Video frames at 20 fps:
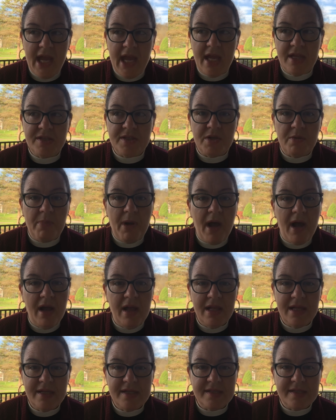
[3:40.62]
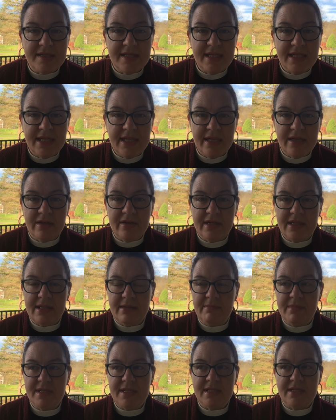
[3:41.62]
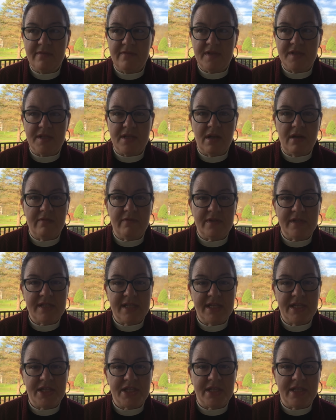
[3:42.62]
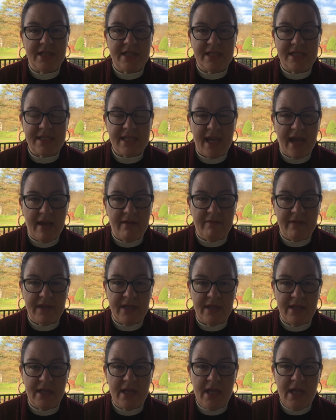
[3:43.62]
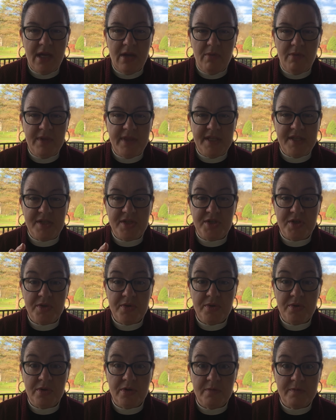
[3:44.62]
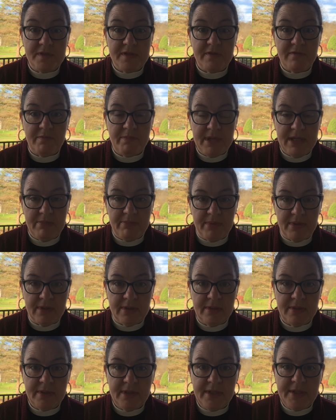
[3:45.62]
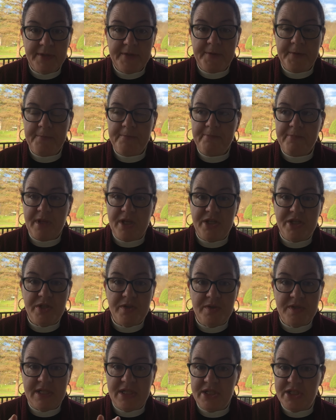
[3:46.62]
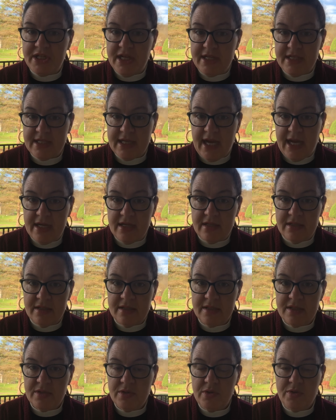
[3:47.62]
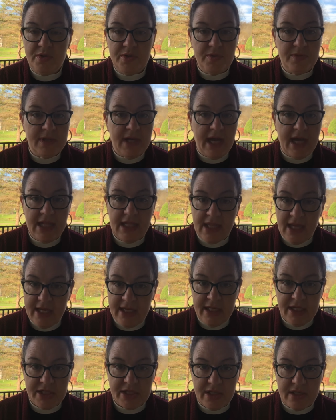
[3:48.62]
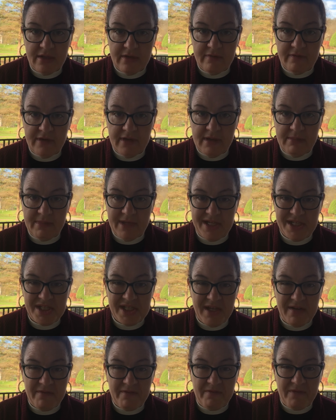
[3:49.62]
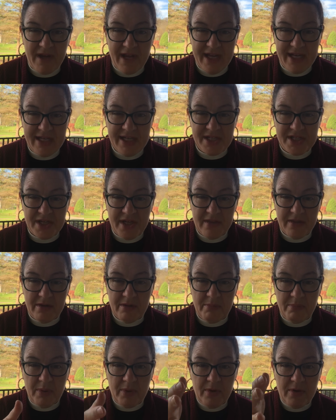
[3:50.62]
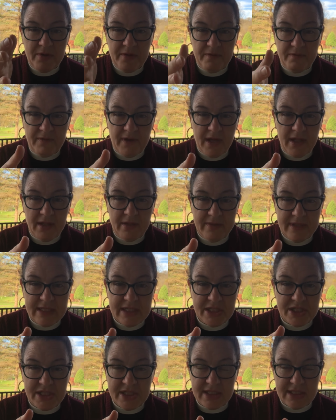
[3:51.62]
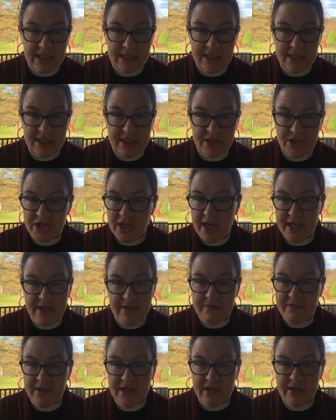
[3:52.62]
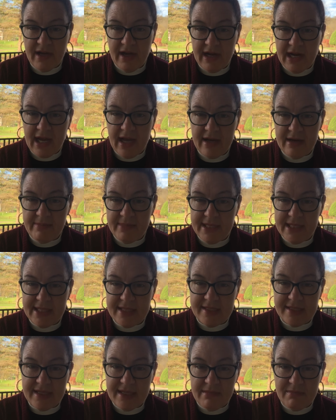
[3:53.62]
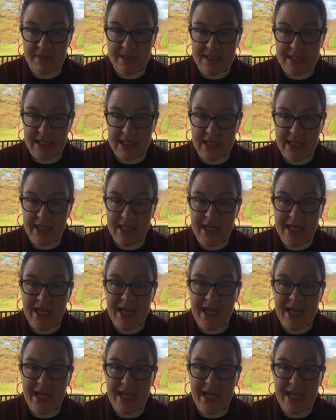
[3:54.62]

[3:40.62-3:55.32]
And so Paul is here in the midst of this conversation that he's having with these two groups of people, Jews and Gentiles, who do not like each other very much, yet find each other both following Jesus and trying to figure out how to be in the same city